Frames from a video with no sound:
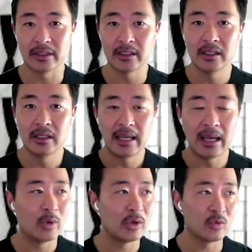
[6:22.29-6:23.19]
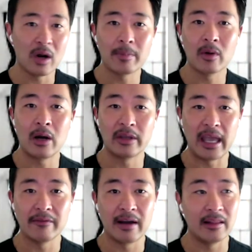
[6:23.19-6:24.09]
And we grew up around
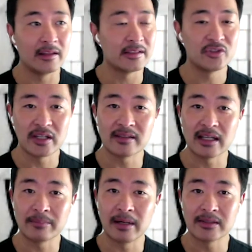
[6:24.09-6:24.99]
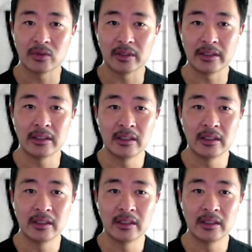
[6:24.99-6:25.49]
gang violence, just like my story.